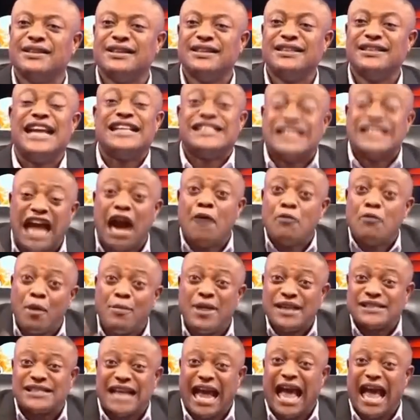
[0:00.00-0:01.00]
Ya chi ambo
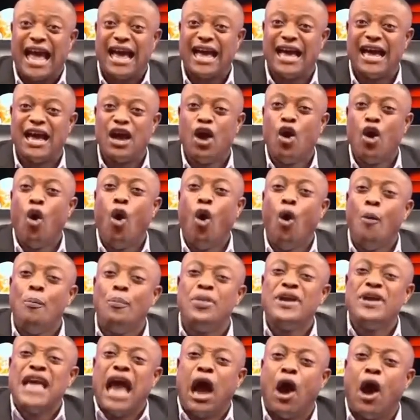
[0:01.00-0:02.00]
besa
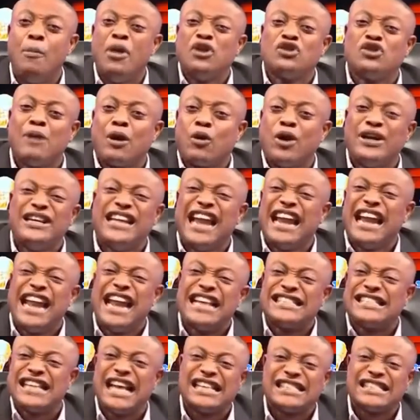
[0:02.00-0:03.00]
obi a obeto ko
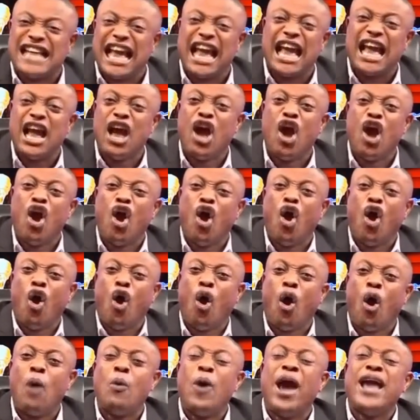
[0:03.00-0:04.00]
dey say
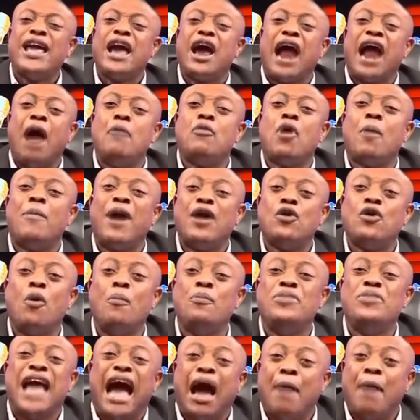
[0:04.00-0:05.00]
we ya ambo ba no
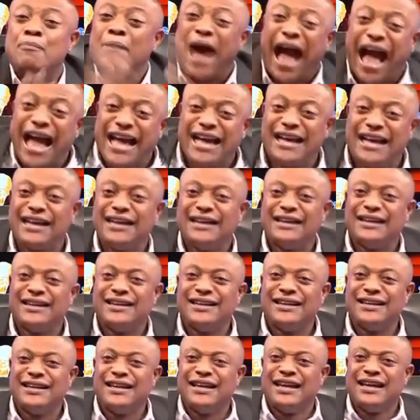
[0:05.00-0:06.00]
obi ama
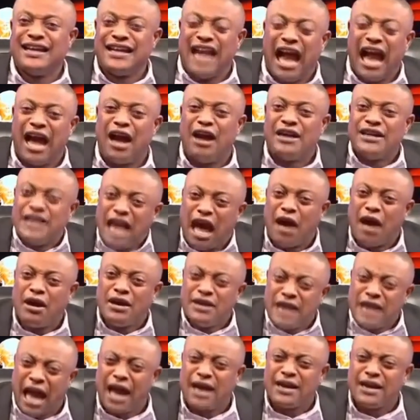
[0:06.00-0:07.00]

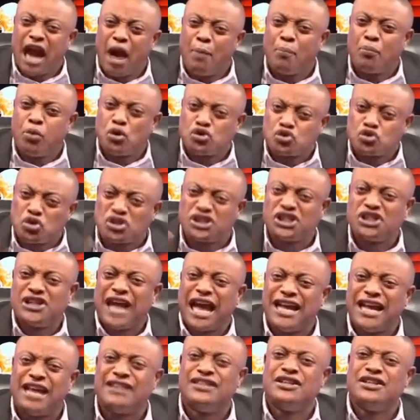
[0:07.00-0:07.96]
na position na